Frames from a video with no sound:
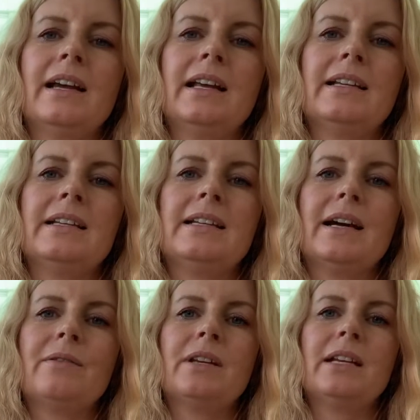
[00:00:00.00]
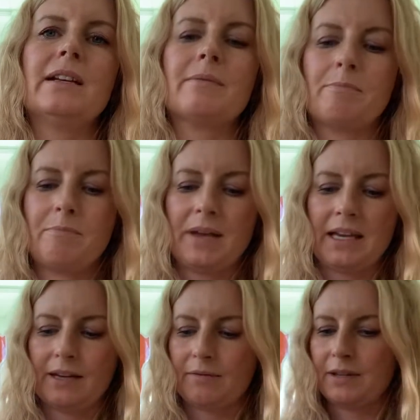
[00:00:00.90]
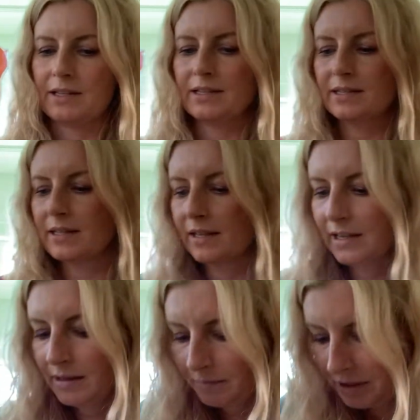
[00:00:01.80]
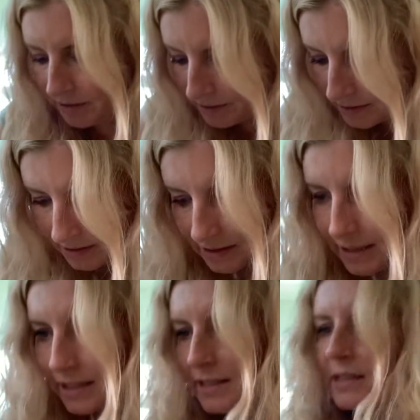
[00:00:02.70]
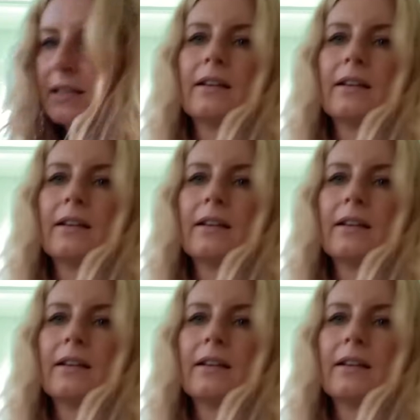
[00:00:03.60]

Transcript: and down here penguins, because this